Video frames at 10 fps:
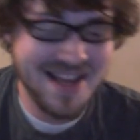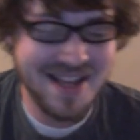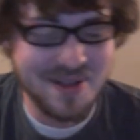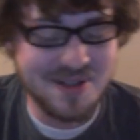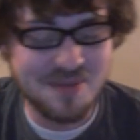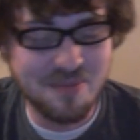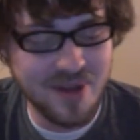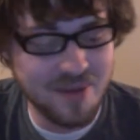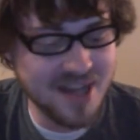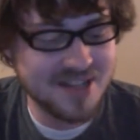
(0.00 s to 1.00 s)

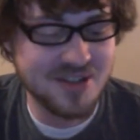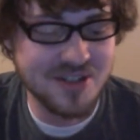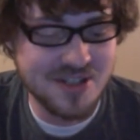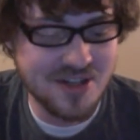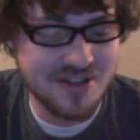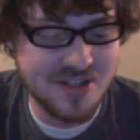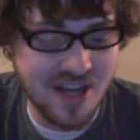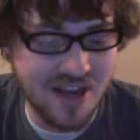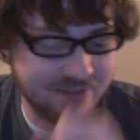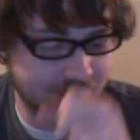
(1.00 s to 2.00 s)
it basically starts
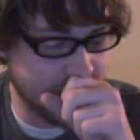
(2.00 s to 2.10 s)
off